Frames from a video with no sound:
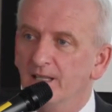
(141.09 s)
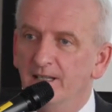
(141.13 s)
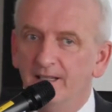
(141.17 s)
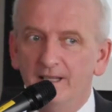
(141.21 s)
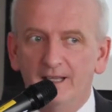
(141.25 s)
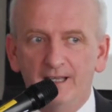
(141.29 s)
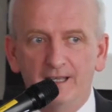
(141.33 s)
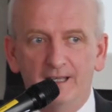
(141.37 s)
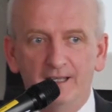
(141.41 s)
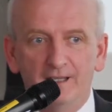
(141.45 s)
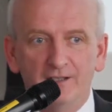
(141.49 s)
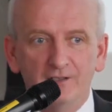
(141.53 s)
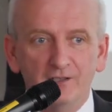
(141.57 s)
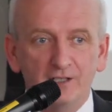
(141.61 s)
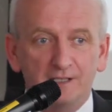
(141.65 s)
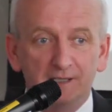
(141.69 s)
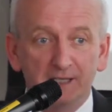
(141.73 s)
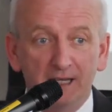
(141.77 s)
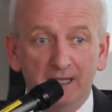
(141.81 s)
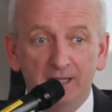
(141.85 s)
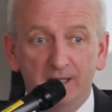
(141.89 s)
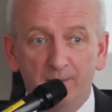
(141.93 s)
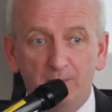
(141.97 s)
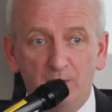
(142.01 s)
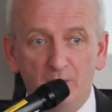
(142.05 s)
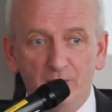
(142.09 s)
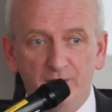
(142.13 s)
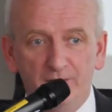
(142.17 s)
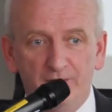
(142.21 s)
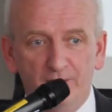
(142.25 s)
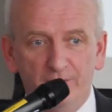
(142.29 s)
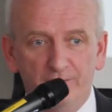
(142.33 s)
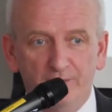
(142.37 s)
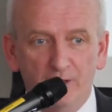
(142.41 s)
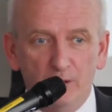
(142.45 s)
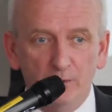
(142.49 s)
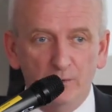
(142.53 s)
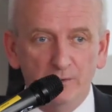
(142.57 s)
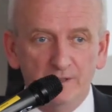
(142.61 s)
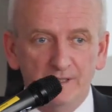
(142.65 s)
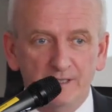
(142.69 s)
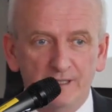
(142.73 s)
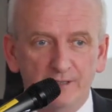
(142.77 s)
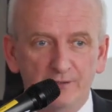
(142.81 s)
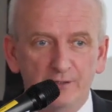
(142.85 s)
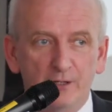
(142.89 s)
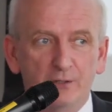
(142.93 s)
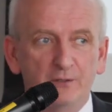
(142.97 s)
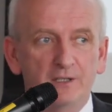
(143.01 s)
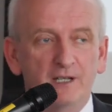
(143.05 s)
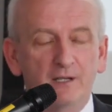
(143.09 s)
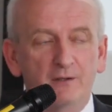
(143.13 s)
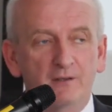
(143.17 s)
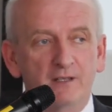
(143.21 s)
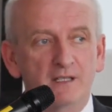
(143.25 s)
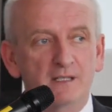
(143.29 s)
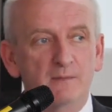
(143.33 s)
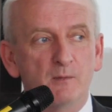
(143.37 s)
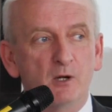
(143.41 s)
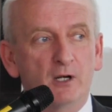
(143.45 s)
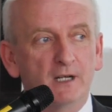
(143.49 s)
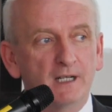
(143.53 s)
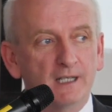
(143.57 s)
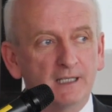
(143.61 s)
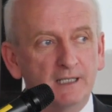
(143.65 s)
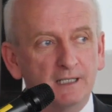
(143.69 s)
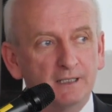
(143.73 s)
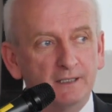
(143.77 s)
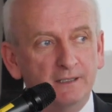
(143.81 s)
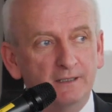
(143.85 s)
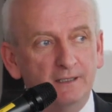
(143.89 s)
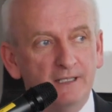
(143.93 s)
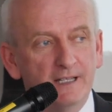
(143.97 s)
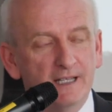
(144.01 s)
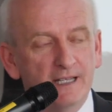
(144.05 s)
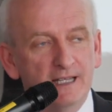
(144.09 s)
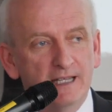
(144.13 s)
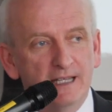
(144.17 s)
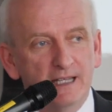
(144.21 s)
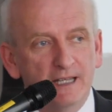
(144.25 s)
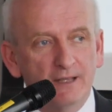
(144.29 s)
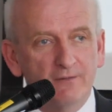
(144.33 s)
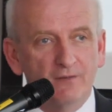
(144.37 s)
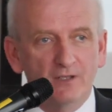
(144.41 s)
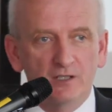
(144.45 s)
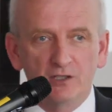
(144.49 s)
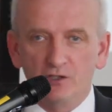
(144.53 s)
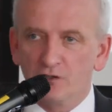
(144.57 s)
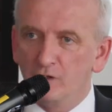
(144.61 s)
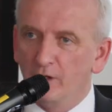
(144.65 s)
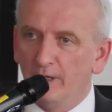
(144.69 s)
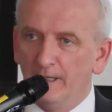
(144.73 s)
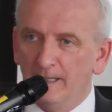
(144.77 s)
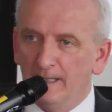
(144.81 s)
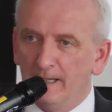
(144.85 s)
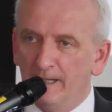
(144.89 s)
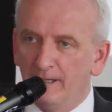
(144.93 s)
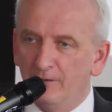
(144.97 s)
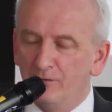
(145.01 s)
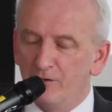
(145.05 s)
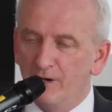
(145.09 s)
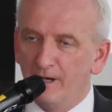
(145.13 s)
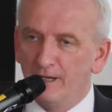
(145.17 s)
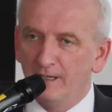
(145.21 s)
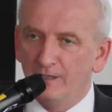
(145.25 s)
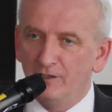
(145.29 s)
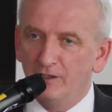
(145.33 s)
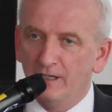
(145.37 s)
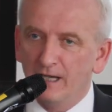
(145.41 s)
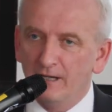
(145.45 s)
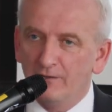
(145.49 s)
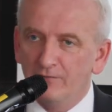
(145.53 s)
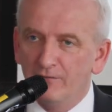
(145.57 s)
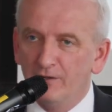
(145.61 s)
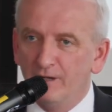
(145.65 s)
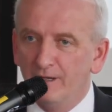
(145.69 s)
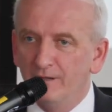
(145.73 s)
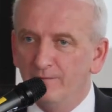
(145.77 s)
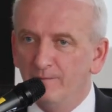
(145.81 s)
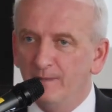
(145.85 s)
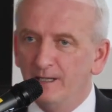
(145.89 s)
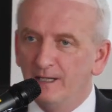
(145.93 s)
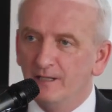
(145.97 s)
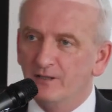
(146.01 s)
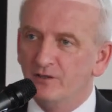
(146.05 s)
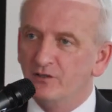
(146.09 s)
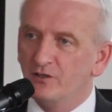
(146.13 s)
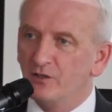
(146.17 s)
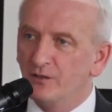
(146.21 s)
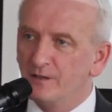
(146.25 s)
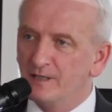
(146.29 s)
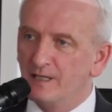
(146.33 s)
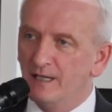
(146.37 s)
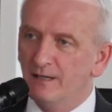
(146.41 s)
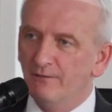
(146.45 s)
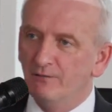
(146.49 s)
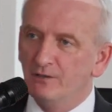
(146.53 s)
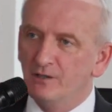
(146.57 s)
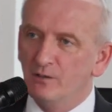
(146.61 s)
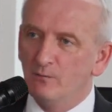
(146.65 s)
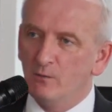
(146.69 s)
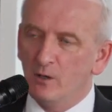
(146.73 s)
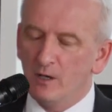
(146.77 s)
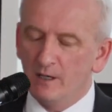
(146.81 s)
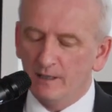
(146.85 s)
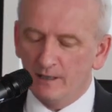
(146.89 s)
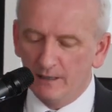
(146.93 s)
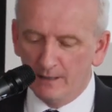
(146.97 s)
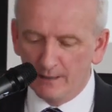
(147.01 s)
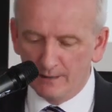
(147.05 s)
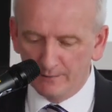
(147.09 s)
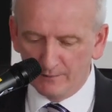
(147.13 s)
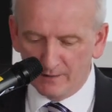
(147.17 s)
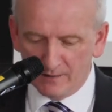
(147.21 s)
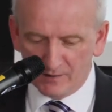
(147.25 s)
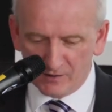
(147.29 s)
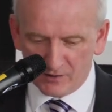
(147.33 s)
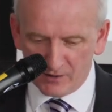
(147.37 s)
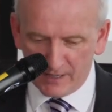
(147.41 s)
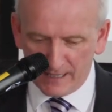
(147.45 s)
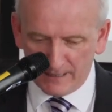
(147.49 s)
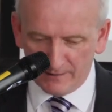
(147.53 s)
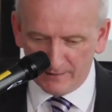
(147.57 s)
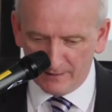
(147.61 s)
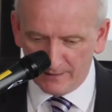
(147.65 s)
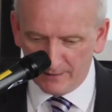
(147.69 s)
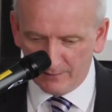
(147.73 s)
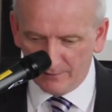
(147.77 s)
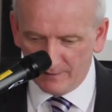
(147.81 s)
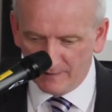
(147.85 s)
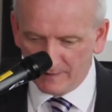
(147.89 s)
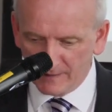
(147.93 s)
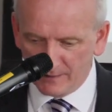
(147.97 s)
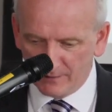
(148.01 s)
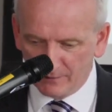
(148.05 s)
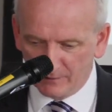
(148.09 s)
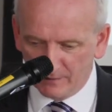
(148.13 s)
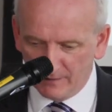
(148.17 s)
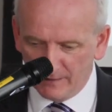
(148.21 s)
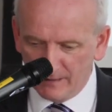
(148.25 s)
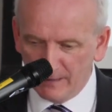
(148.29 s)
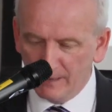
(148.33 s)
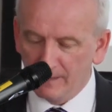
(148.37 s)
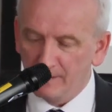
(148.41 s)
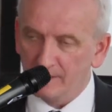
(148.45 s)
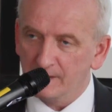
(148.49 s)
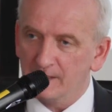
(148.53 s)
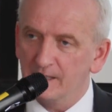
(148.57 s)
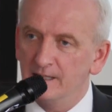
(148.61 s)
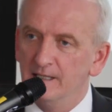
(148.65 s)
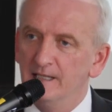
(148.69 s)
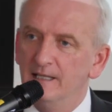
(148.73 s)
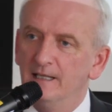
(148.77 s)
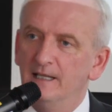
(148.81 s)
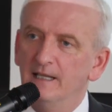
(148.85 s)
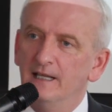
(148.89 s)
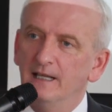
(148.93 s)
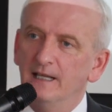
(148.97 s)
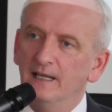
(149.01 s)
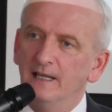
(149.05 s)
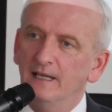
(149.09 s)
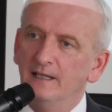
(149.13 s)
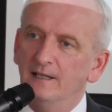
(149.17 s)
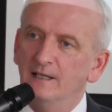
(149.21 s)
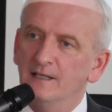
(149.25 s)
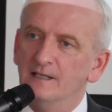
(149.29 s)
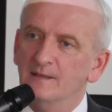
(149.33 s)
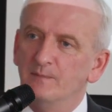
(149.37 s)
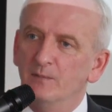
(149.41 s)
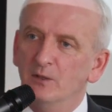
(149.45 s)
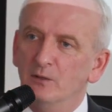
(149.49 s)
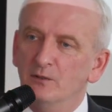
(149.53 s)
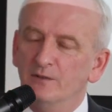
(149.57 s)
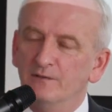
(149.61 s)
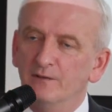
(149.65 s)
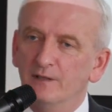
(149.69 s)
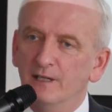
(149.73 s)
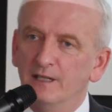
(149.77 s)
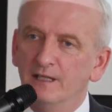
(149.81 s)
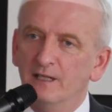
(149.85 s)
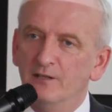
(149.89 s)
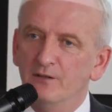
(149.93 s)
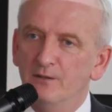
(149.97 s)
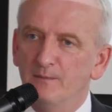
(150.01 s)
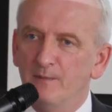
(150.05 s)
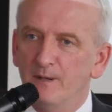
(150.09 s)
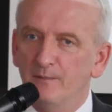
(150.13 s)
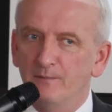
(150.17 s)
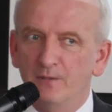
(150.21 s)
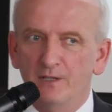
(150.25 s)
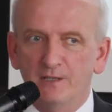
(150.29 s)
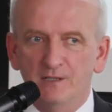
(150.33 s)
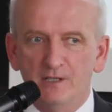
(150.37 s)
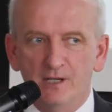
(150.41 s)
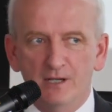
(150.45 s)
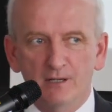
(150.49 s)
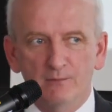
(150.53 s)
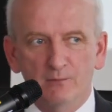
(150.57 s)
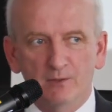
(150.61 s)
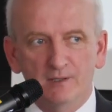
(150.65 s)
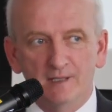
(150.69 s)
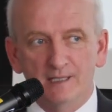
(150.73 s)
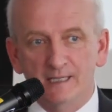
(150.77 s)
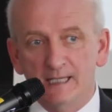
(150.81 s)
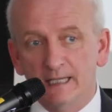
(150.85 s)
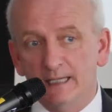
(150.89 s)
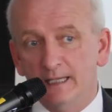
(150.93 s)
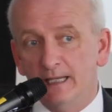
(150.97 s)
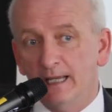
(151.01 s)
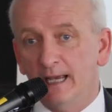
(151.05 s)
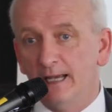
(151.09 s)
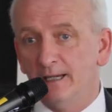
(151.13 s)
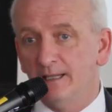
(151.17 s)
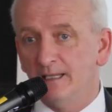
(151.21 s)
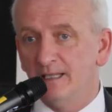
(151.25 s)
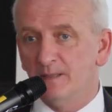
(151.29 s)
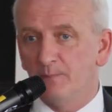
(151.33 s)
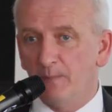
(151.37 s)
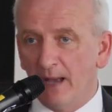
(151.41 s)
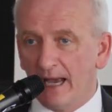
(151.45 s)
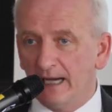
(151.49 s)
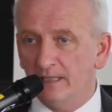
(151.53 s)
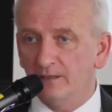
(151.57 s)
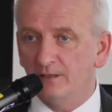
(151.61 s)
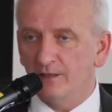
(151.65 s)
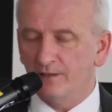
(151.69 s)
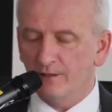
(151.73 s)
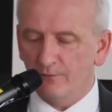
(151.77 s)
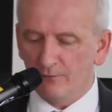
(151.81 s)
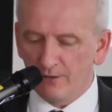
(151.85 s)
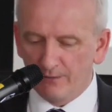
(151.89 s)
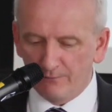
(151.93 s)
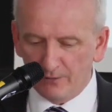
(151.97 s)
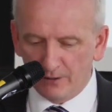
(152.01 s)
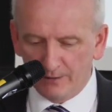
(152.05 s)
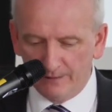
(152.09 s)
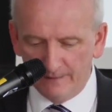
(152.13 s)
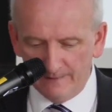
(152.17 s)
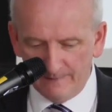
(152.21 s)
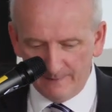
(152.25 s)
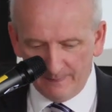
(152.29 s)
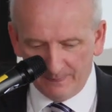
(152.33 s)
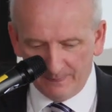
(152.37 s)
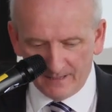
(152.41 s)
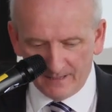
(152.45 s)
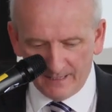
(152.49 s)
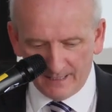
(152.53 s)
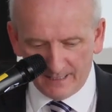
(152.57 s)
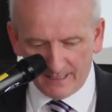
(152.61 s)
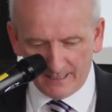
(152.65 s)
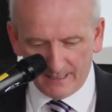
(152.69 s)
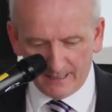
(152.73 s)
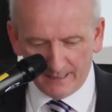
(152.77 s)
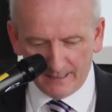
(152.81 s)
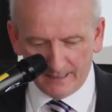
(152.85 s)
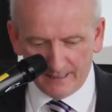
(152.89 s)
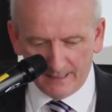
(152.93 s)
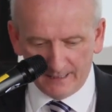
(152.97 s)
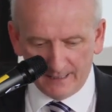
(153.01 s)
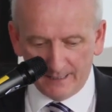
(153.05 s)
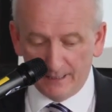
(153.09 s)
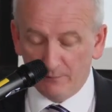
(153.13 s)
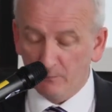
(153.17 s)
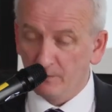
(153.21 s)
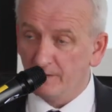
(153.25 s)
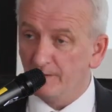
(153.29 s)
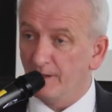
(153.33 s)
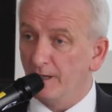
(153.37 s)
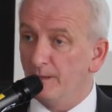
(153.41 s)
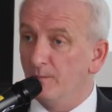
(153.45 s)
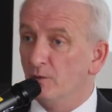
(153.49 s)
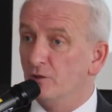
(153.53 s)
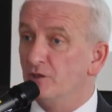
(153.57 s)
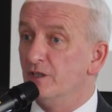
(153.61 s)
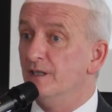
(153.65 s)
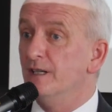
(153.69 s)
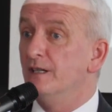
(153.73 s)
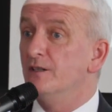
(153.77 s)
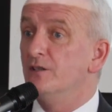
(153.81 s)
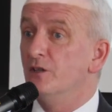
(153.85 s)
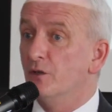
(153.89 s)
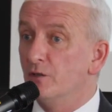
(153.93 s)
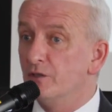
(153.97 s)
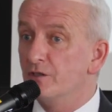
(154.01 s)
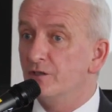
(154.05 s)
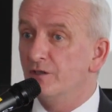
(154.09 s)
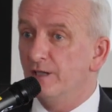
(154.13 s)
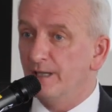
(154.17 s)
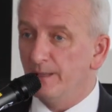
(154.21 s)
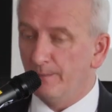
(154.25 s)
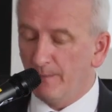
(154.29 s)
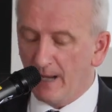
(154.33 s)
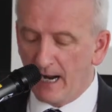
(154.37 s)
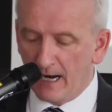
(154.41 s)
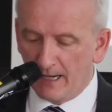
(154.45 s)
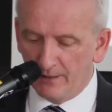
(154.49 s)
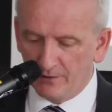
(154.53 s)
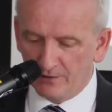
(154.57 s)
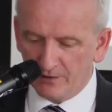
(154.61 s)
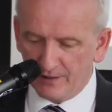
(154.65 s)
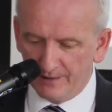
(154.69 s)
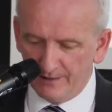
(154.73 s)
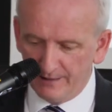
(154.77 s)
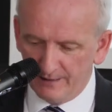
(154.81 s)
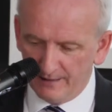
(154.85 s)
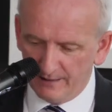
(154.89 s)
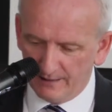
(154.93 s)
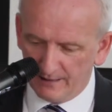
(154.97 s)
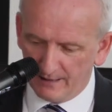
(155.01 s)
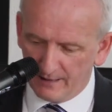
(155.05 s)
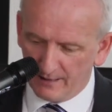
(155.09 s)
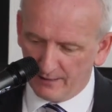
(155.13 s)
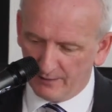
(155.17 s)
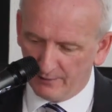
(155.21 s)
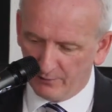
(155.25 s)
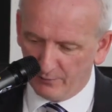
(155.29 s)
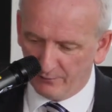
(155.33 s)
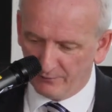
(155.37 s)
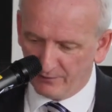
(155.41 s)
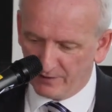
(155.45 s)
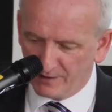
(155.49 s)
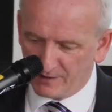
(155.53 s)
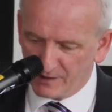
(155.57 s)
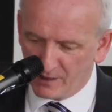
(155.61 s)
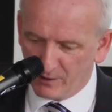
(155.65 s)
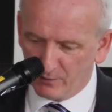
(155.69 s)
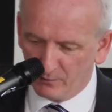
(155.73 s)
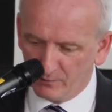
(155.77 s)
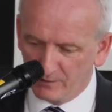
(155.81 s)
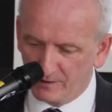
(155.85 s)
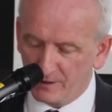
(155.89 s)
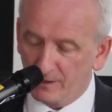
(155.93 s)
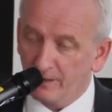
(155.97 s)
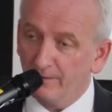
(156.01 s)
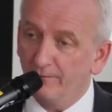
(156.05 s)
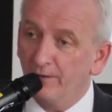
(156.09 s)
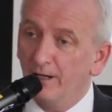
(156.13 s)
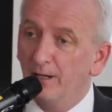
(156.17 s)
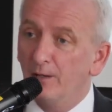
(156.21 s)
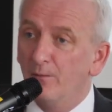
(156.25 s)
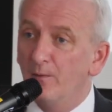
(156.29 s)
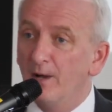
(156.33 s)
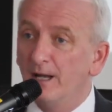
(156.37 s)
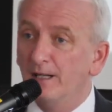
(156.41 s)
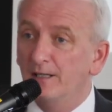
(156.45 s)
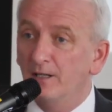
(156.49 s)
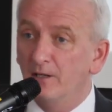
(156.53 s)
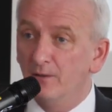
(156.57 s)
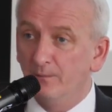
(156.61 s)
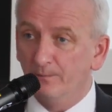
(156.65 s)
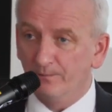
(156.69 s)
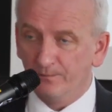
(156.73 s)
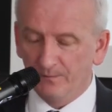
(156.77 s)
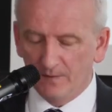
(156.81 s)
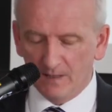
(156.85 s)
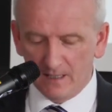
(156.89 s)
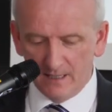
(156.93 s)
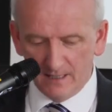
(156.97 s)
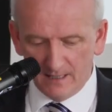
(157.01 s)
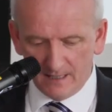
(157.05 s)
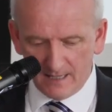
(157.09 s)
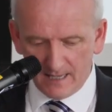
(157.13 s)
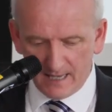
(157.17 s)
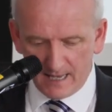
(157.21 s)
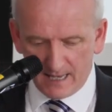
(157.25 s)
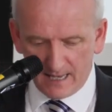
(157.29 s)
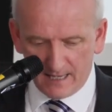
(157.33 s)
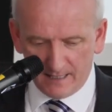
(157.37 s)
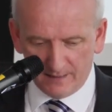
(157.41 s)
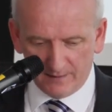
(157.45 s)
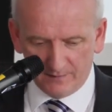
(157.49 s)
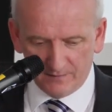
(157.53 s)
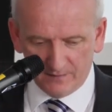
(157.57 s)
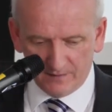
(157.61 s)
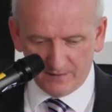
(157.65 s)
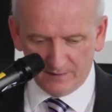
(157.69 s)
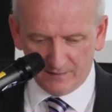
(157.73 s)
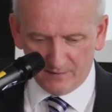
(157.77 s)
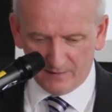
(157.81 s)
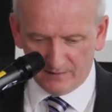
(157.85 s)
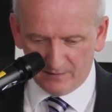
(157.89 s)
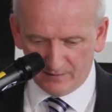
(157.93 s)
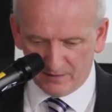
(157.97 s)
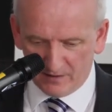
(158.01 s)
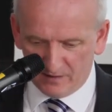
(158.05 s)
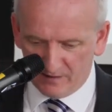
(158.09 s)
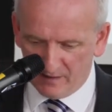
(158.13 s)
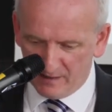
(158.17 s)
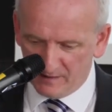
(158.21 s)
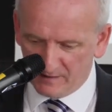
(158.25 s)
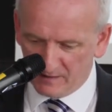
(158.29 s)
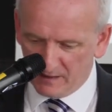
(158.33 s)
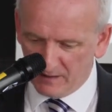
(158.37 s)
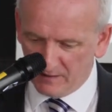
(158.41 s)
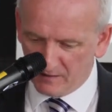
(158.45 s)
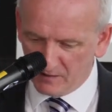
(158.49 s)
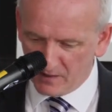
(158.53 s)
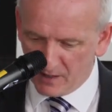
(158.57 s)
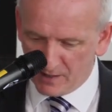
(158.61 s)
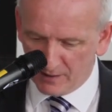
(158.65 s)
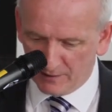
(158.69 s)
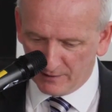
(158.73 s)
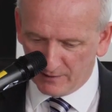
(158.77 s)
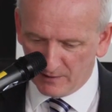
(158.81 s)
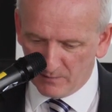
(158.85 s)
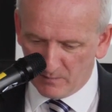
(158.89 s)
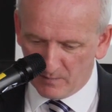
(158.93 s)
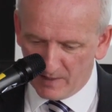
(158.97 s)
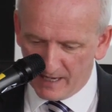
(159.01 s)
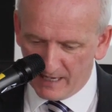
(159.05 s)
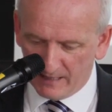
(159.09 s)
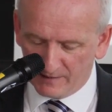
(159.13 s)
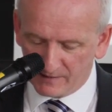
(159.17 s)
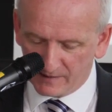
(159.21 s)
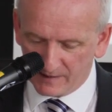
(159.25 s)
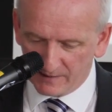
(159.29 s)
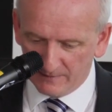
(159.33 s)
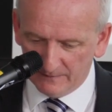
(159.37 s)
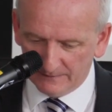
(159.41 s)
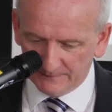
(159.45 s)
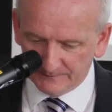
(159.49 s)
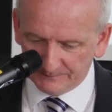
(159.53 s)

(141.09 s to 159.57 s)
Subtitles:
And you can see the beautiful views that are out here this morning, and if it's dry later on and you get 5 minutes just even to walk along the strand there, it certainly is. It is beautiful. I can remember a time when the city had its back to the river, and it was very much an industrial part of the town. So you're very welcome to this historical place.